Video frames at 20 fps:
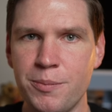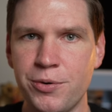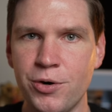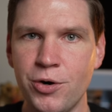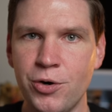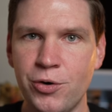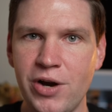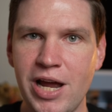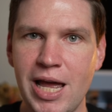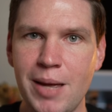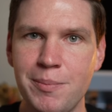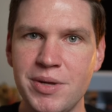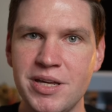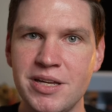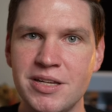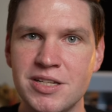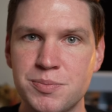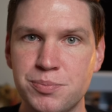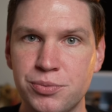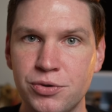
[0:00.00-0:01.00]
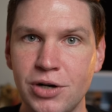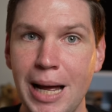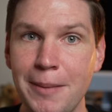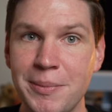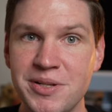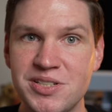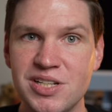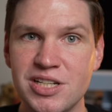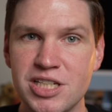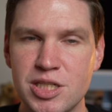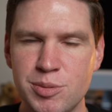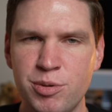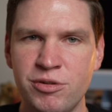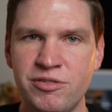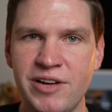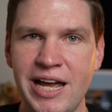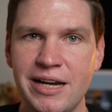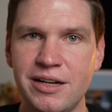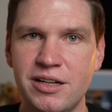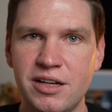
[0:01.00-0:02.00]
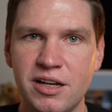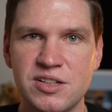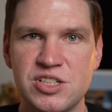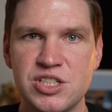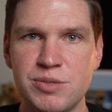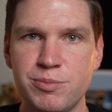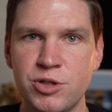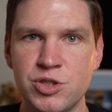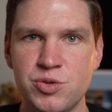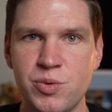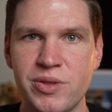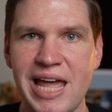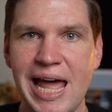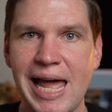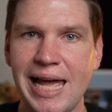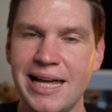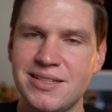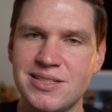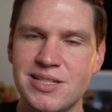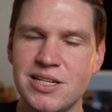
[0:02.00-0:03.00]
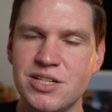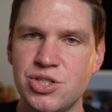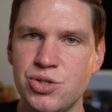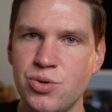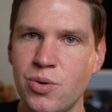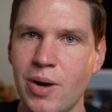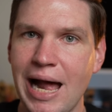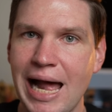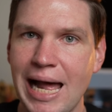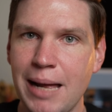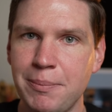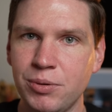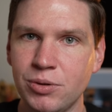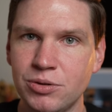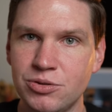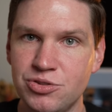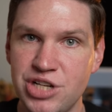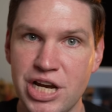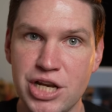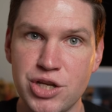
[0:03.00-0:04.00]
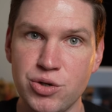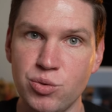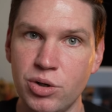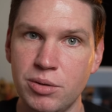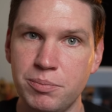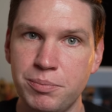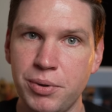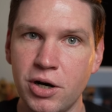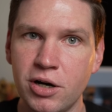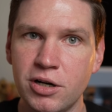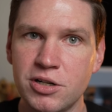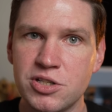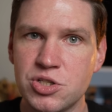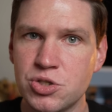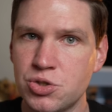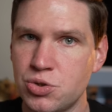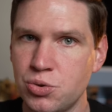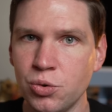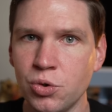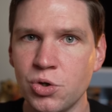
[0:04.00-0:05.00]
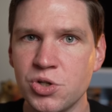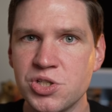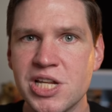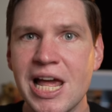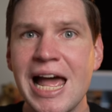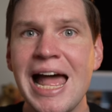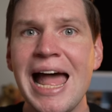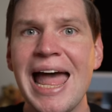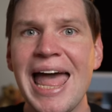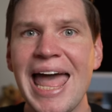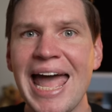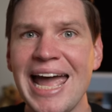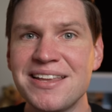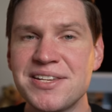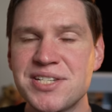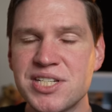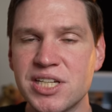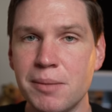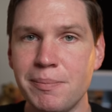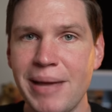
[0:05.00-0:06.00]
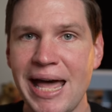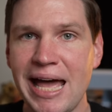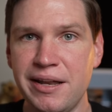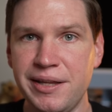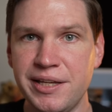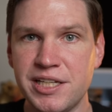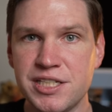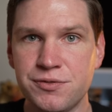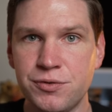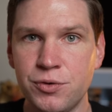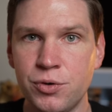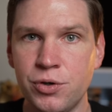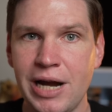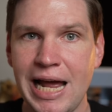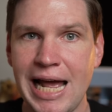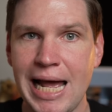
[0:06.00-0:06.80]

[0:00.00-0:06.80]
program is promising to provide customers with access to Apple genuine parts, tools, and schematics for